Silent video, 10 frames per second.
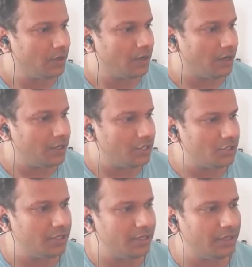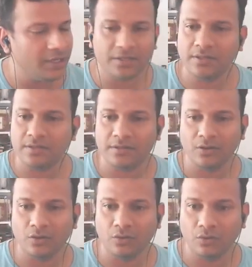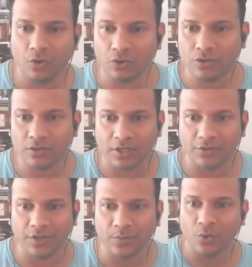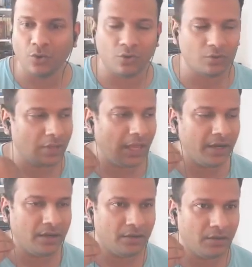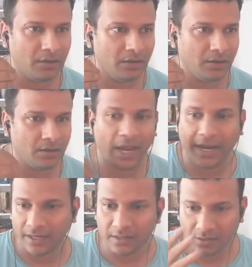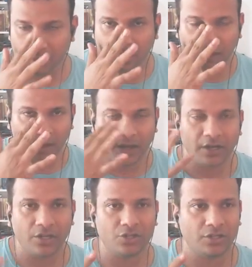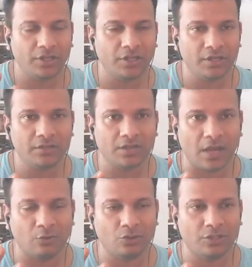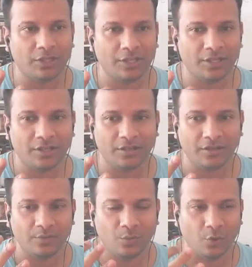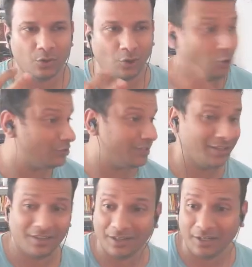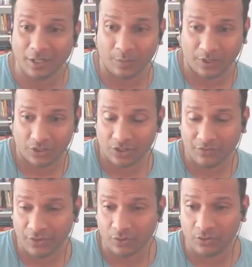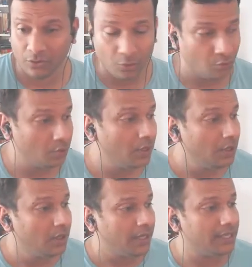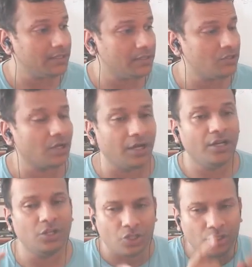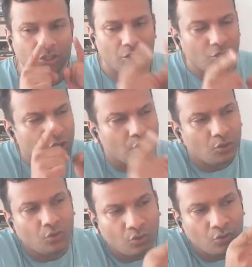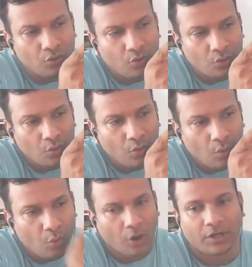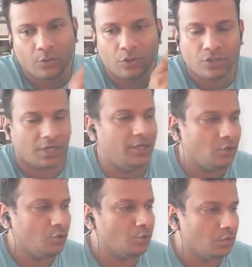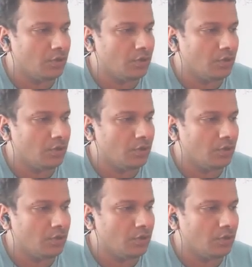conditioning is goes even more than guidance. Conditioning is, I would say, a more toxic interpretation we could do. It's conditioned just to do what it was trained to do.